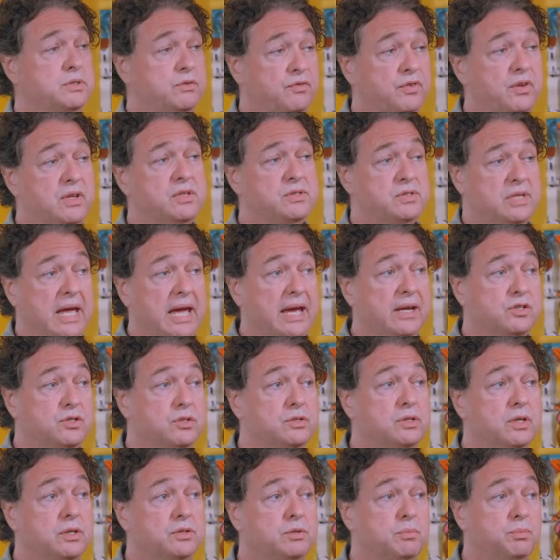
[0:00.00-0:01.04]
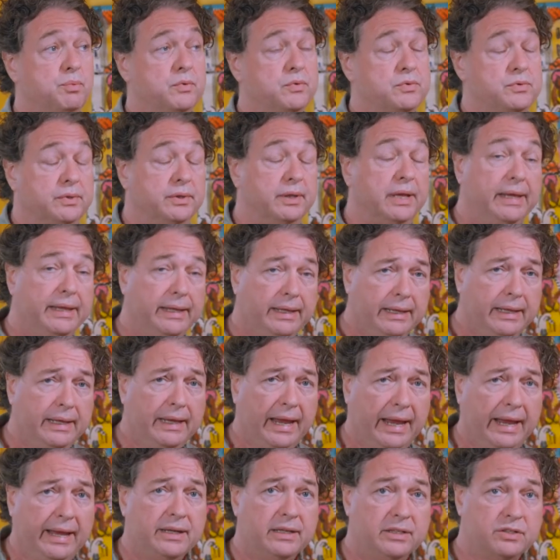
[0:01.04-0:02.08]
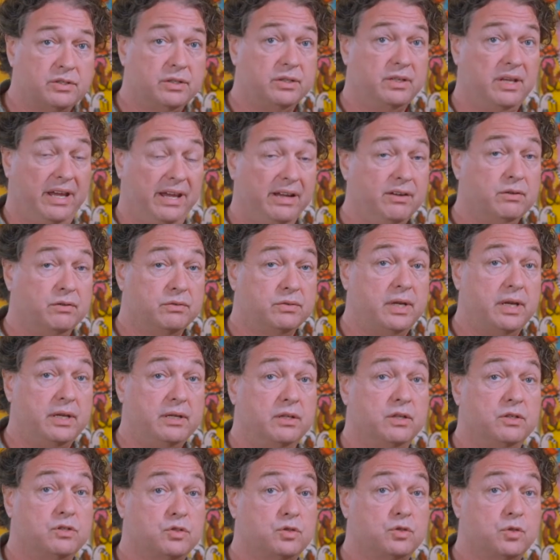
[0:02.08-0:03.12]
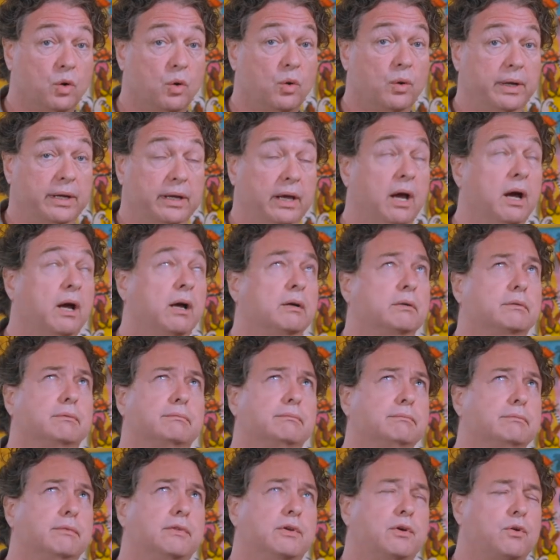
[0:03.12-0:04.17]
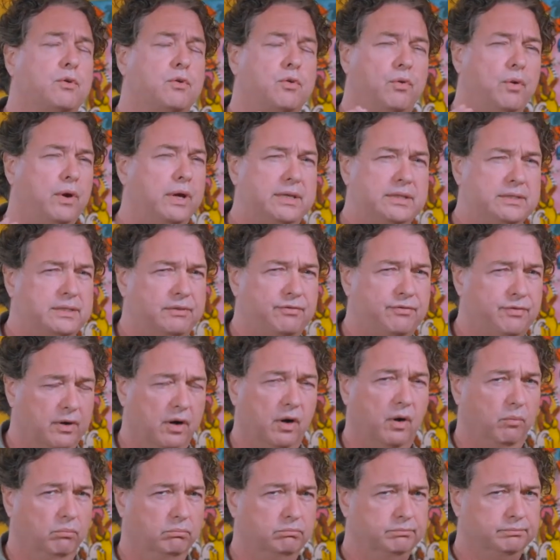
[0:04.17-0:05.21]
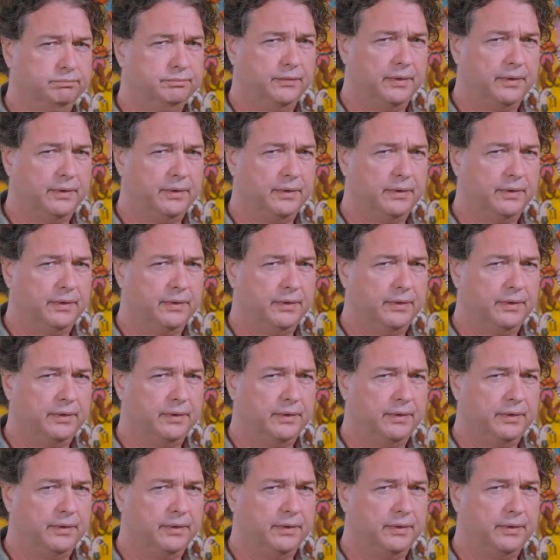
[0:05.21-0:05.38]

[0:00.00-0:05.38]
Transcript: of his yeah. actions as a person. And it's an entertaining story, a uh, crazy film.